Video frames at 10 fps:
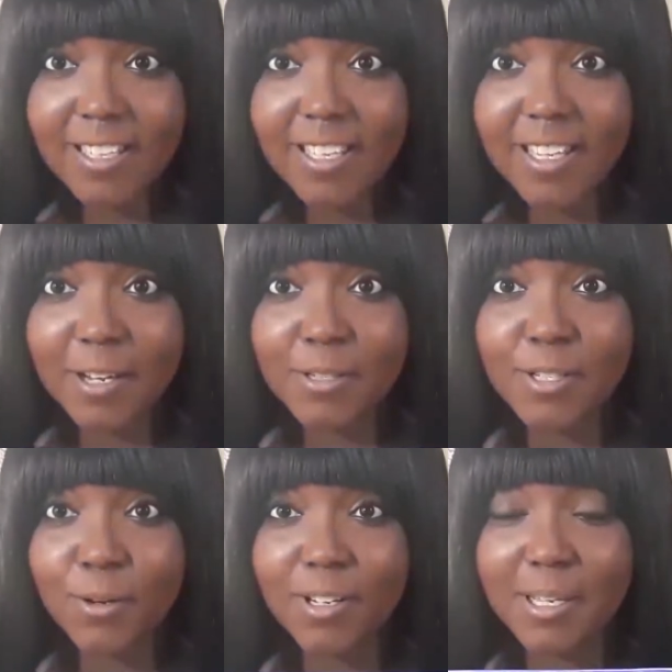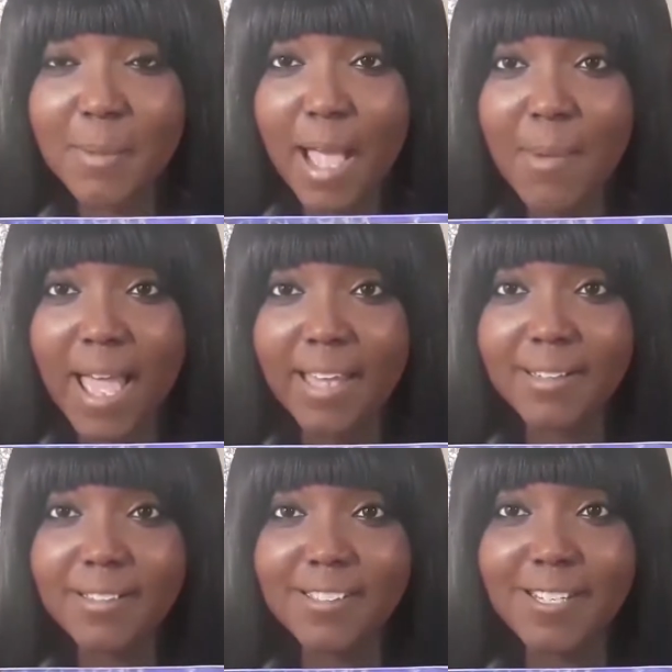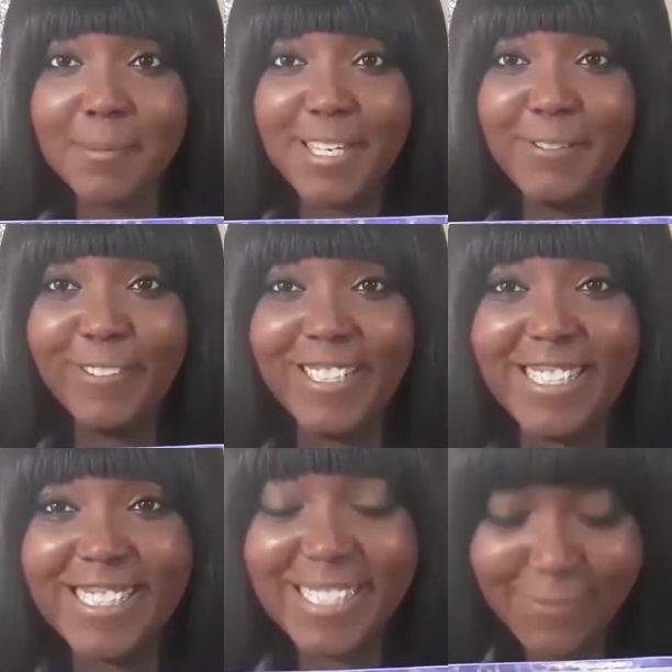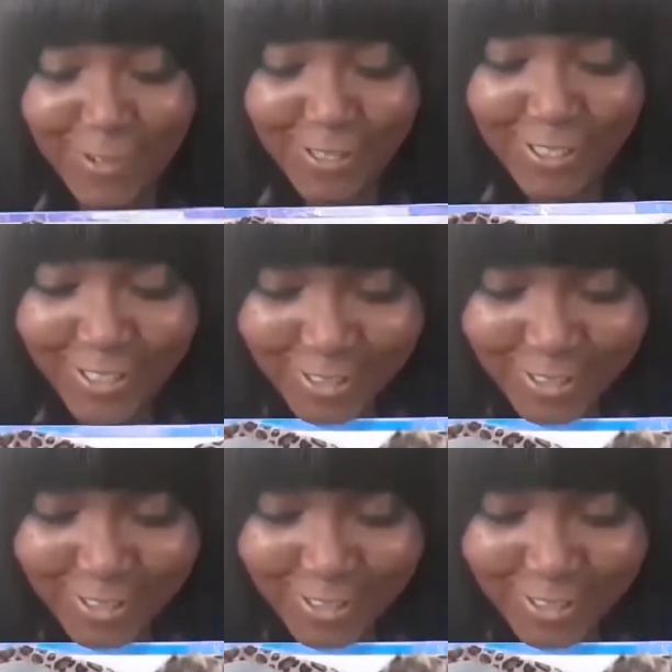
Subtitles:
That was totally my bad. Something really did smell good.